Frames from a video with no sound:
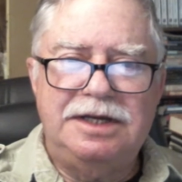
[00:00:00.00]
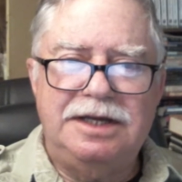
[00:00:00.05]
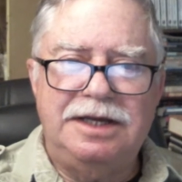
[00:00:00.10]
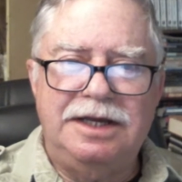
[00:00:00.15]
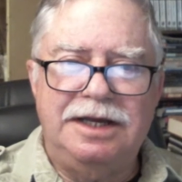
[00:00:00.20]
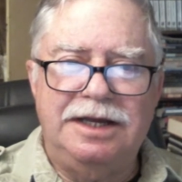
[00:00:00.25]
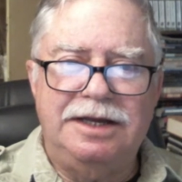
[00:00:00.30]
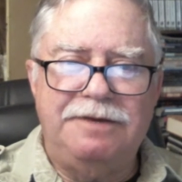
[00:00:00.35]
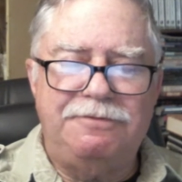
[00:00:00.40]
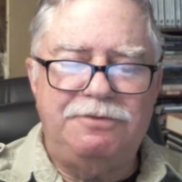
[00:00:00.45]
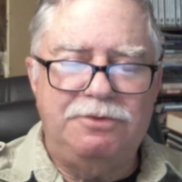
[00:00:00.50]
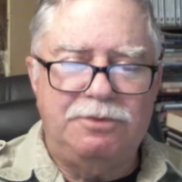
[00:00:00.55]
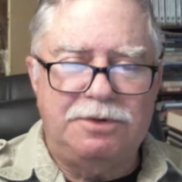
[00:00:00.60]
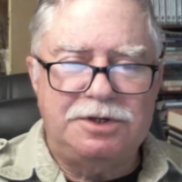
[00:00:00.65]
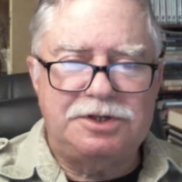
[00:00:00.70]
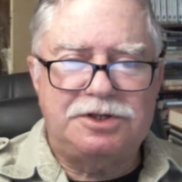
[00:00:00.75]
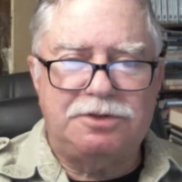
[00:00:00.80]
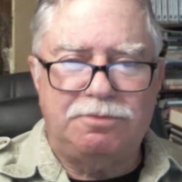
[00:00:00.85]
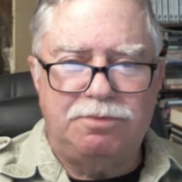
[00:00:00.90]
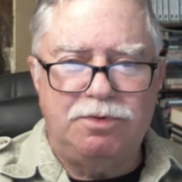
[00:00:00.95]
and if you want
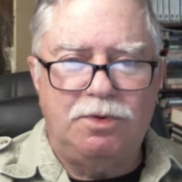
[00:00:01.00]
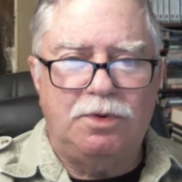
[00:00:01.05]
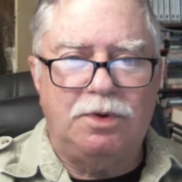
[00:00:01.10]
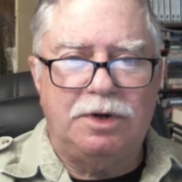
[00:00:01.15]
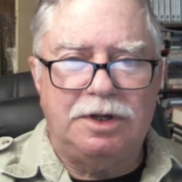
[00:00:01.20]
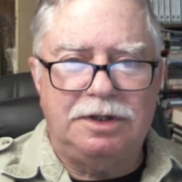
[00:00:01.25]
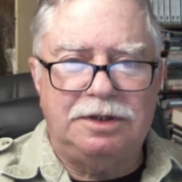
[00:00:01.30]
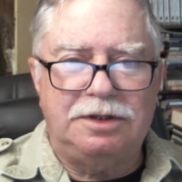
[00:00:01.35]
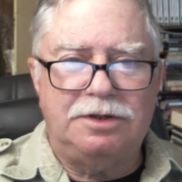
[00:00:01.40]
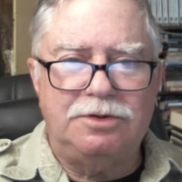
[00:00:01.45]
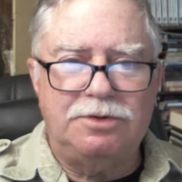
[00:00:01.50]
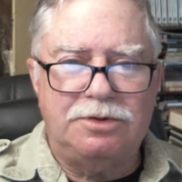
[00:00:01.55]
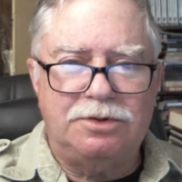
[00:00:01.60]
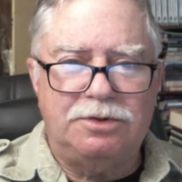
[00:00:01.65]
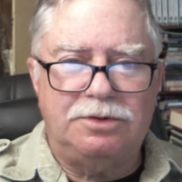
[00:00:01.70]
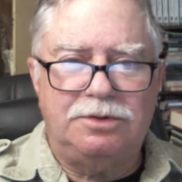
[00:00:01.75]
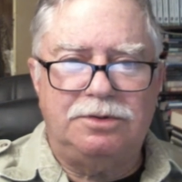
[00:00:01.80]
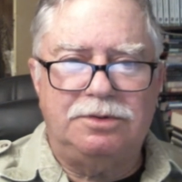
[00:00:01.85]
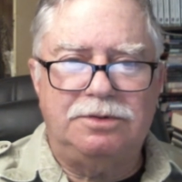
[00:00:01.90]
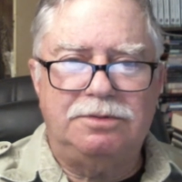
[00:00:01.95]
to support a
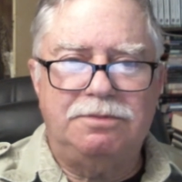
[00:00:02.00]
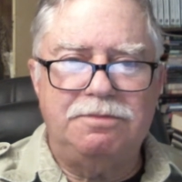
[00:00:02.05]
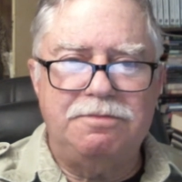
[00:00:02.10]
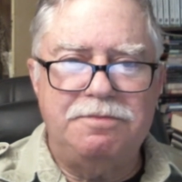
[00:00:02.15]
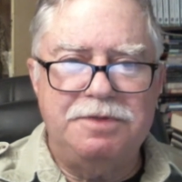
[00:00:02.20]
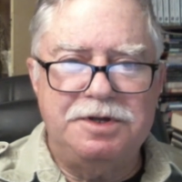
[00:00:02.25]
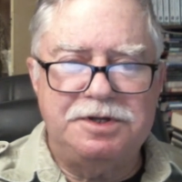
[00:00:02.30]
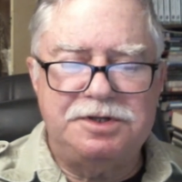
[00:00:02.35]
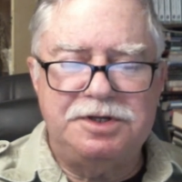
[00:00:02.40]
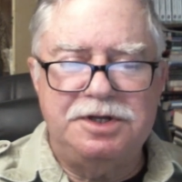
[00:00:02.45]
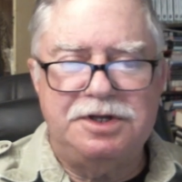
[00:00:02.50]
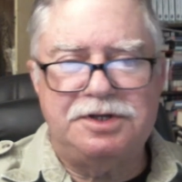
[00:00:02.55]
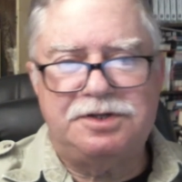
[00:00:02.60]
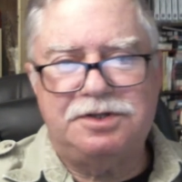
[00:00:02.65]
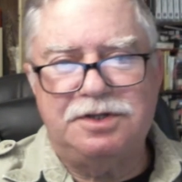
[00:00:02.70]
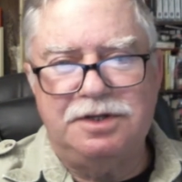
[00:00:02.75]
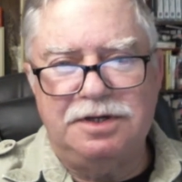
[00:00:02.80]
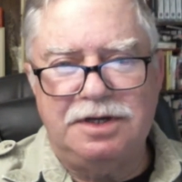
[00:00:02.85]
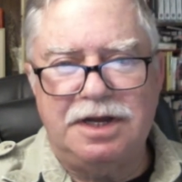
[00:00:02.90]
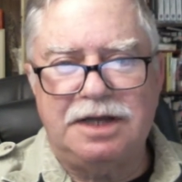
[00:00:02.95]
local business,
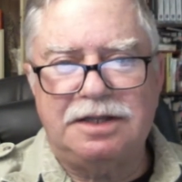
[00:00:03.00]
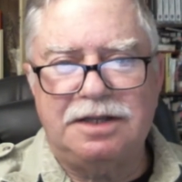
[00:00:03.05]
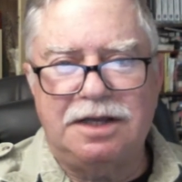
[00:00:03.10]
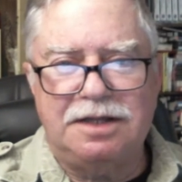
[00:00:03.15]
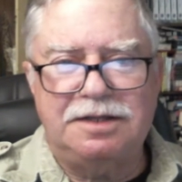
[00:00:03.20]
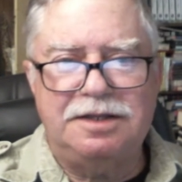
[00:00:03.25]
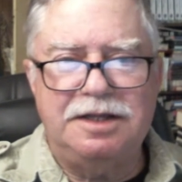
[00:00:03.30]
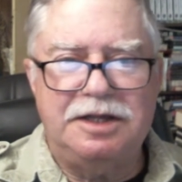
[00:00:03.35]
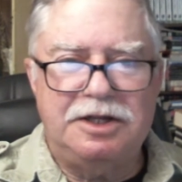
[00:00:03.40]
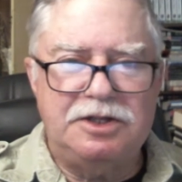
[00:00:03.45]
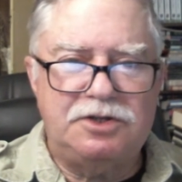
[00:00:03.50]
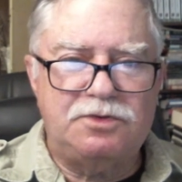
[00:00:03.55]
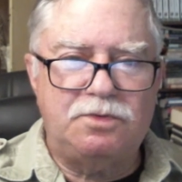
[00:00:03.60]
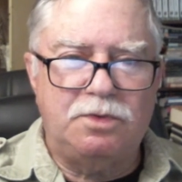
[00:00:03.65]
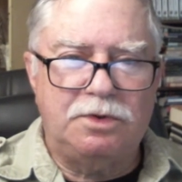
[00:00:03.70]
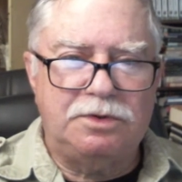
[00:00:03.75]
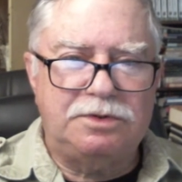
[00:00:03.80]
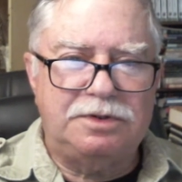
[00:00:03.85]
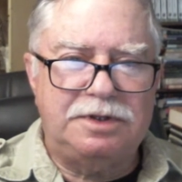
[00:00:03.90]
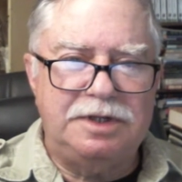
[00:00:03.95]
then I think it's
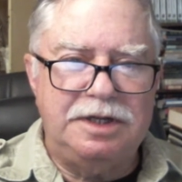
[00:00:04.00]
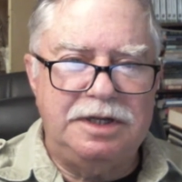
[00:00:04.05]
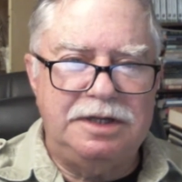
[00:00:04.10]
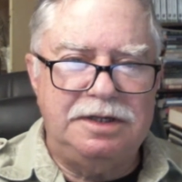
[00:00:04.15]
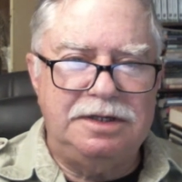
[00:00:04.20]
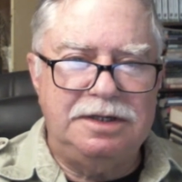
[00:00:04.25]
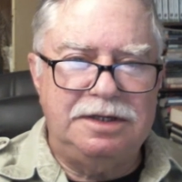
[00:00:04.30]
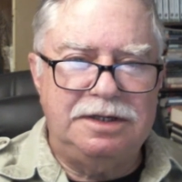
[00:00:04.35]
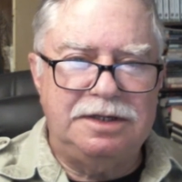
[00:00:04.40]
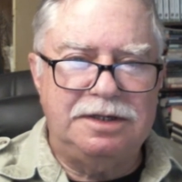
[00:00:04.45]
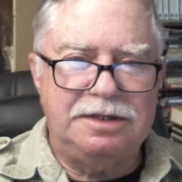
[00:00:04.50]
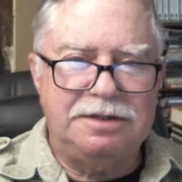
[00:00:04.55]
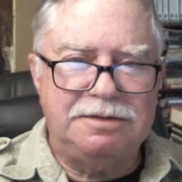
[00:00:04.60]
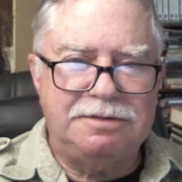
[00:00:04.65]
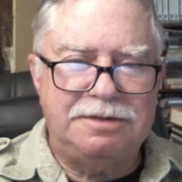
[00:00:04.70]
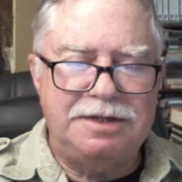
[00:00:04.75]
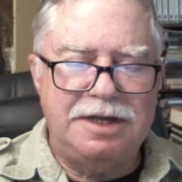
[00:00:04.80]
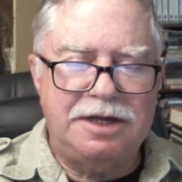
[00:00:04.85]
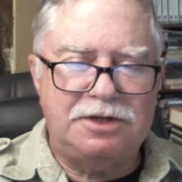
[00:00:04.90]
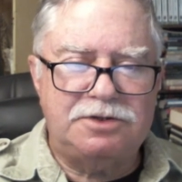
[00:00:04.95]
worth the
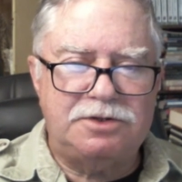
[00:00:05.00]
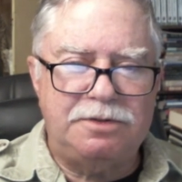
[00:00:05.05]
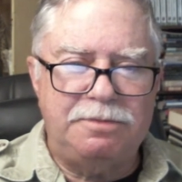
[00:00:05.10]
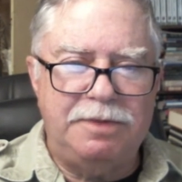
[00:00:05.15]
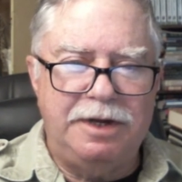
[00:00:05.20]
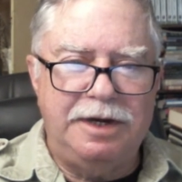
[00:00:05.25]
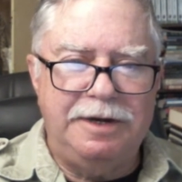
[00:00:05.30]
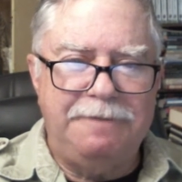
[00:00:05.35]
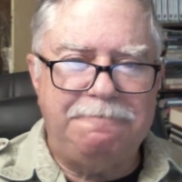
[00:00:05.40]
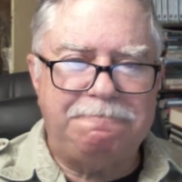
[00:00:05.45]
extra money.